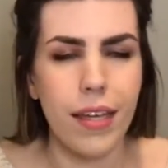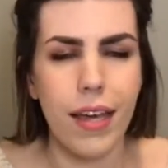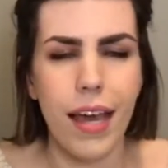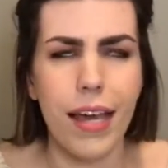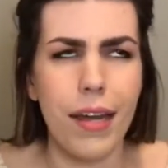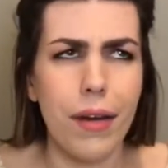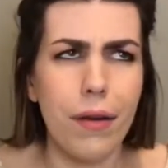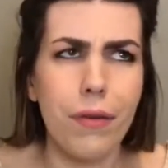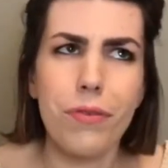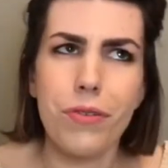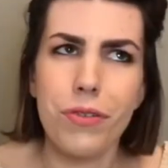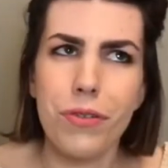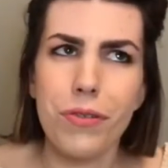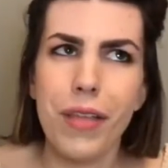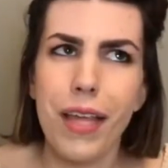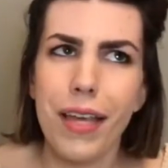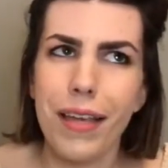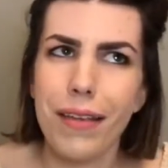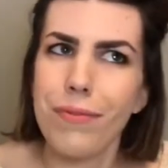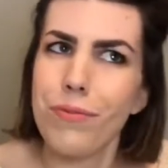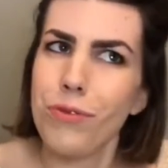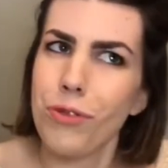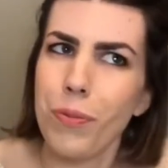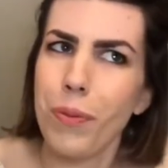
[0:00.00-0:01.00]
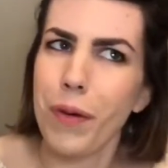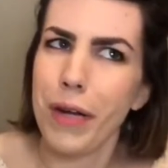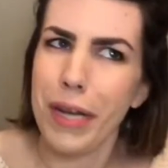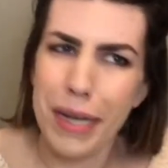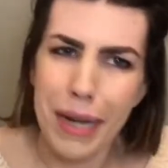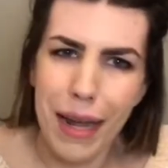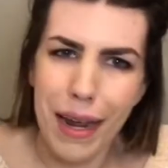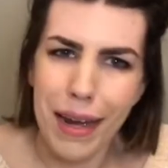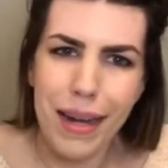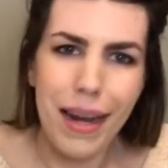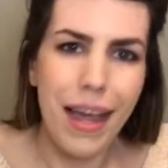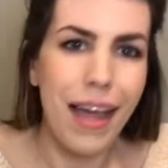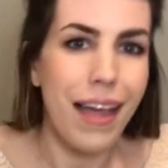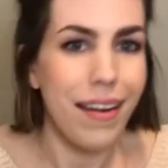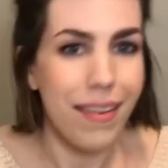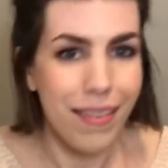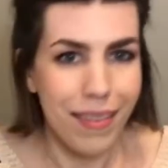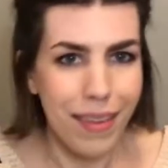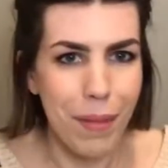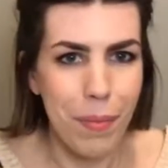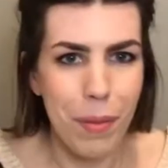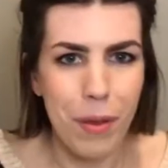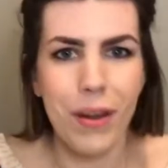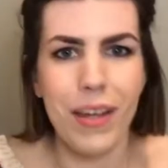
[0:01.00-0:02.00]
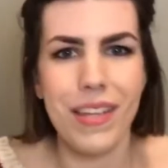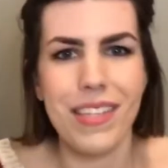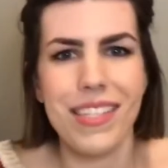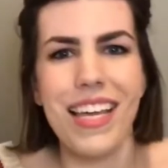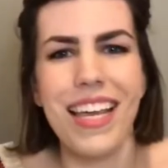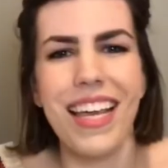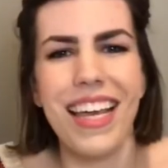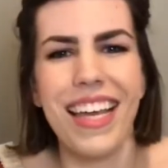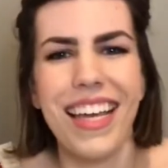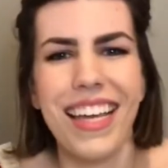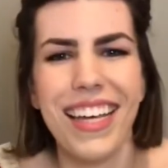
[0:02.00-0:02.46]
I don't do like 2.99. That'd be crazy.